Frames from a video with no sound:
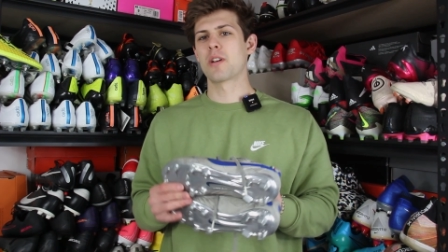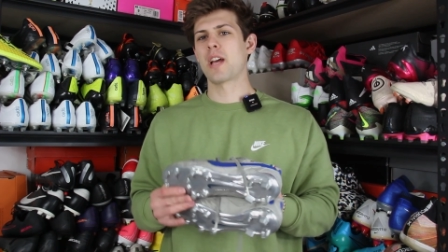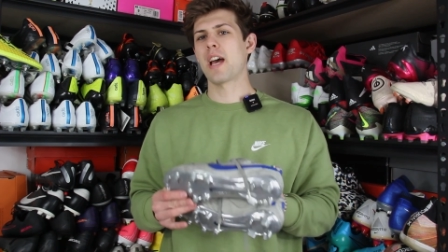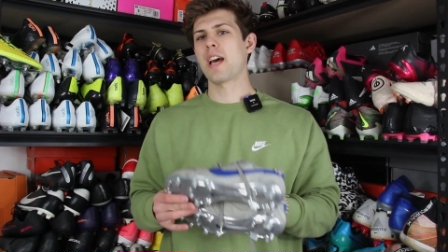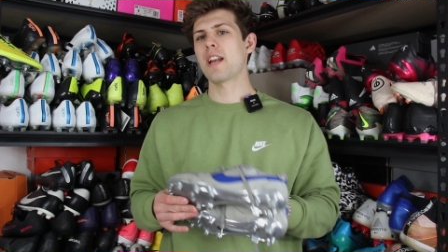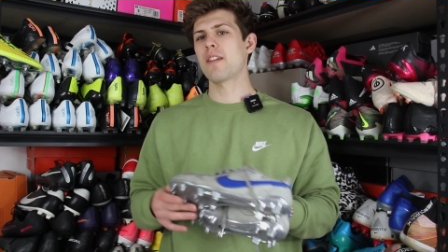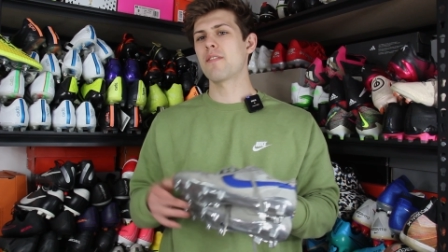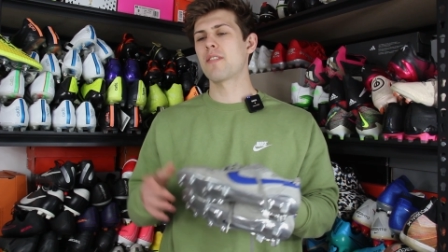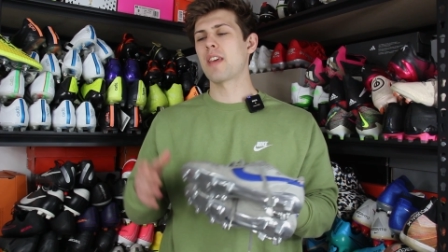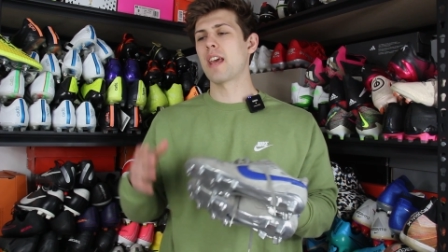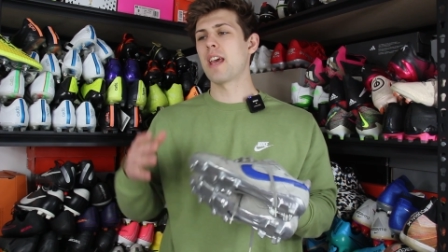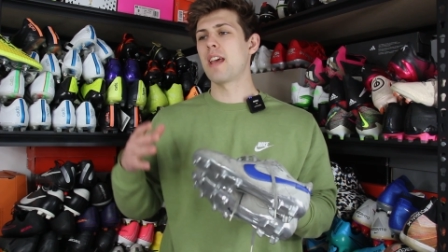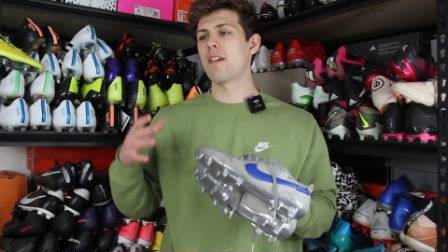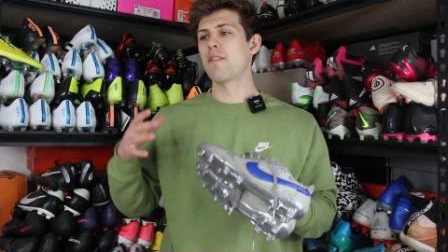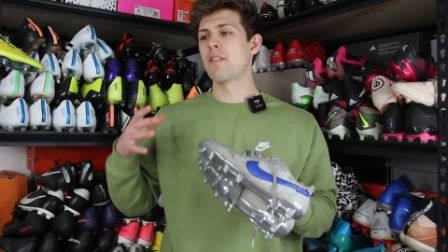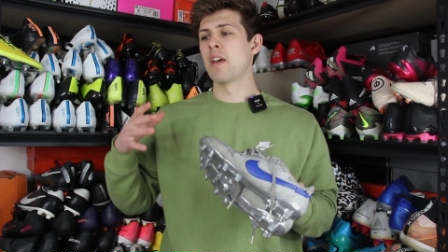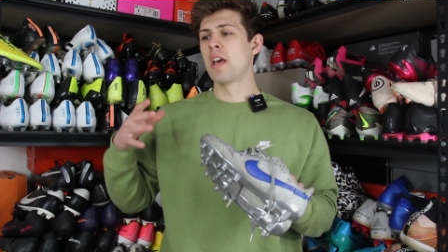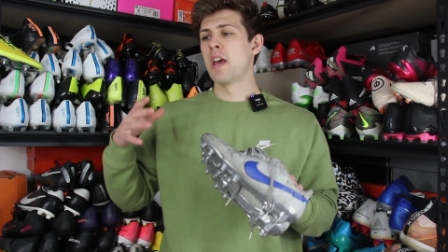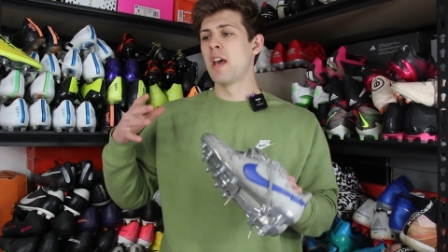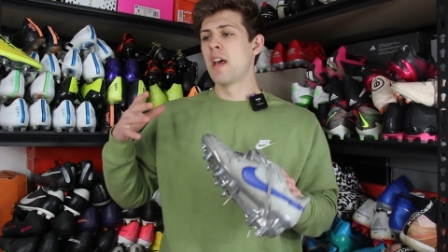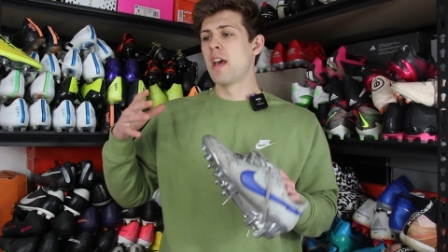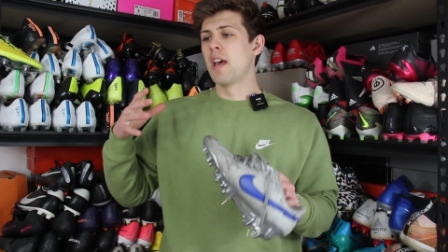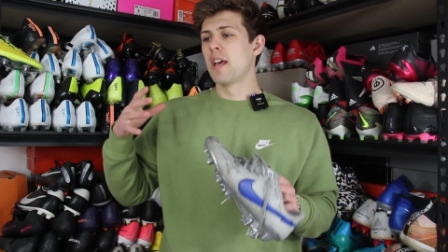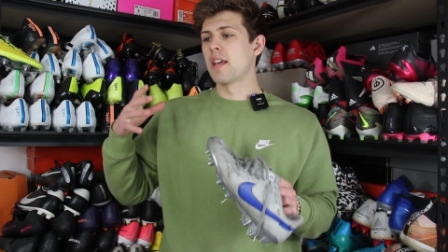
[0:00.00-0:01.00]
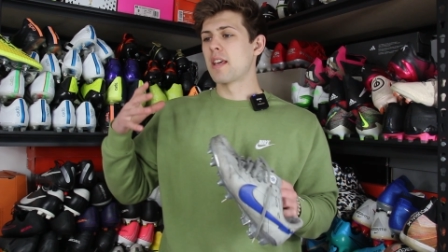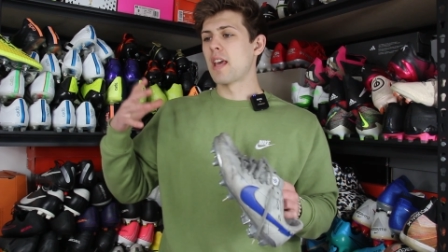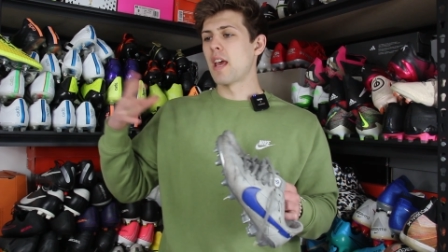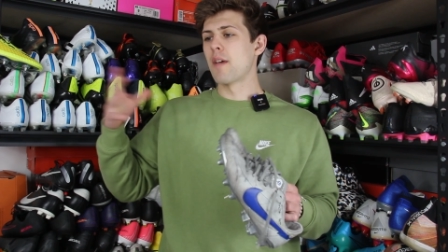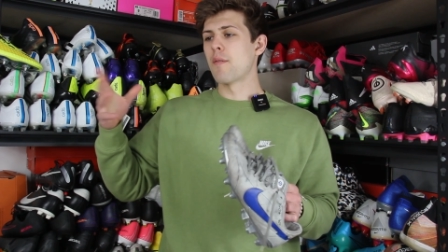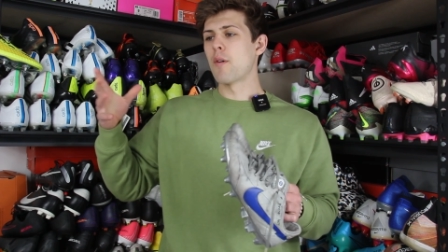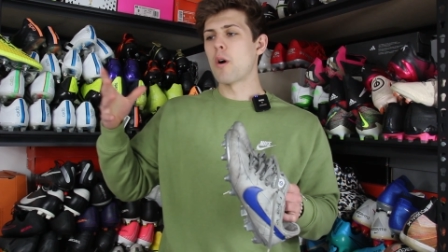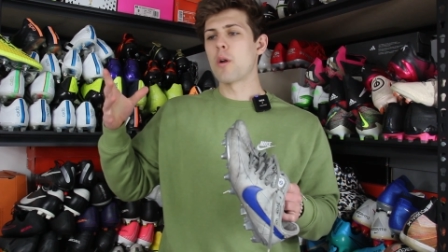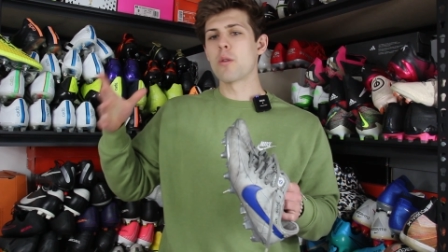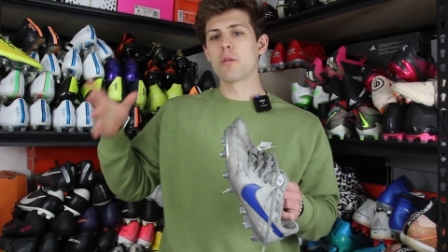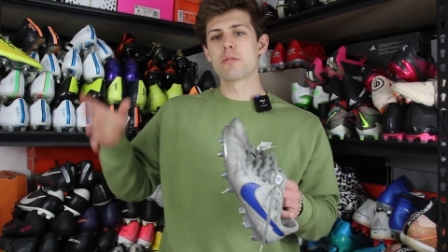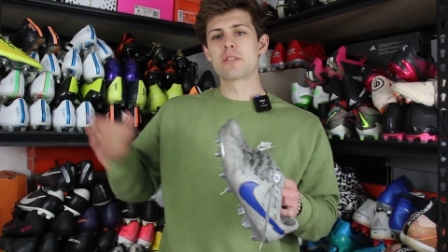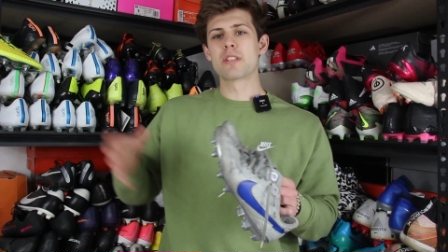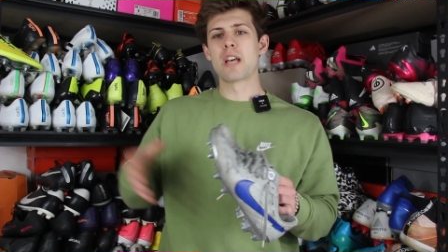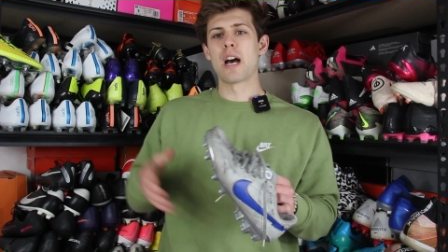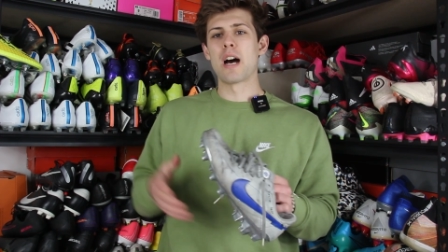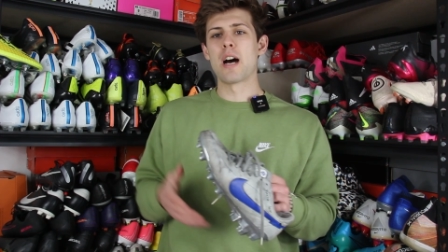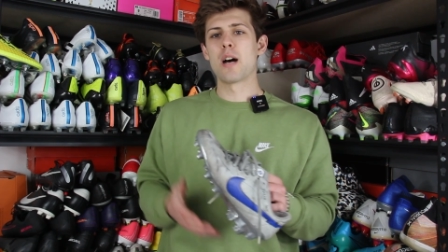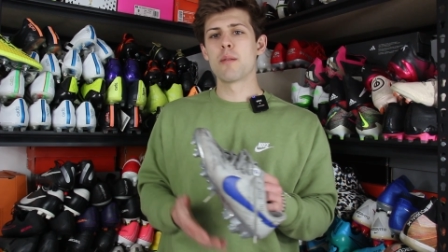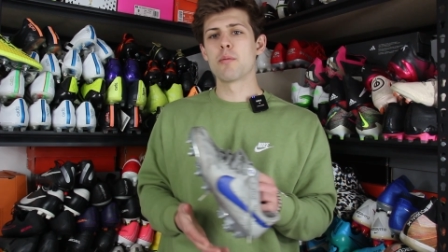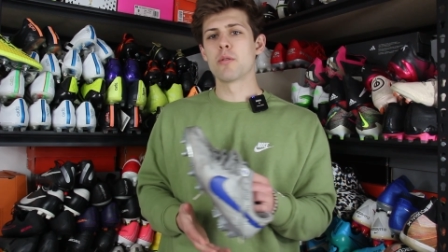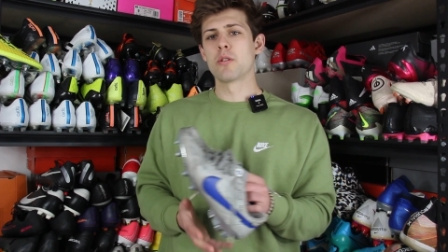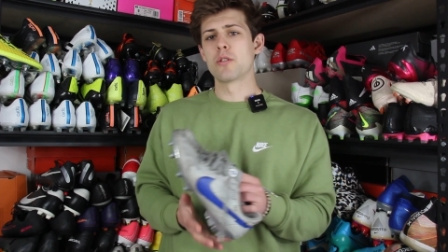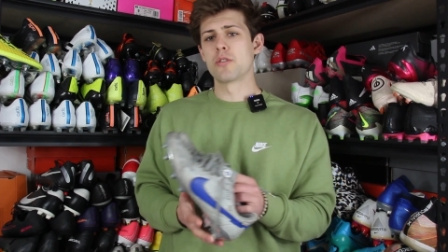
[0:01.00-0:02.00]
kind of gave all those
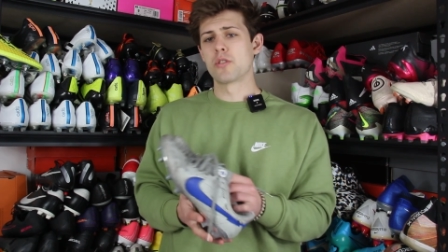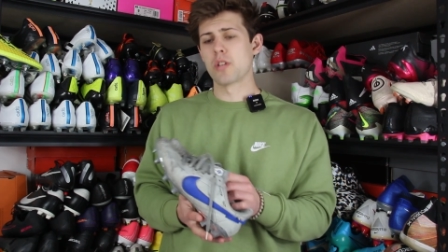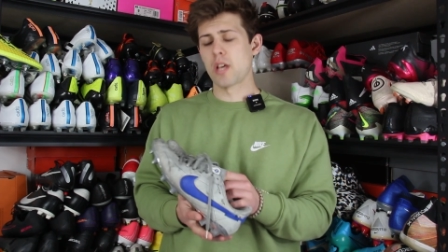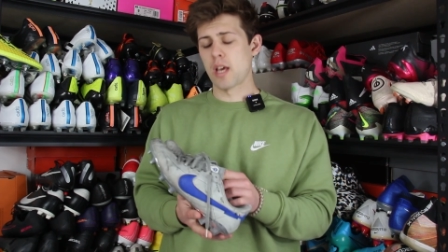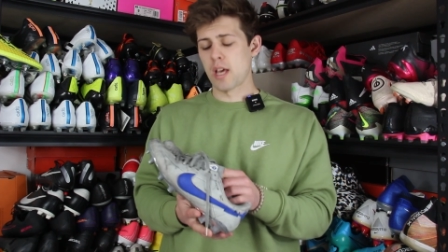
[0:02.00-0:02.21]
cobblers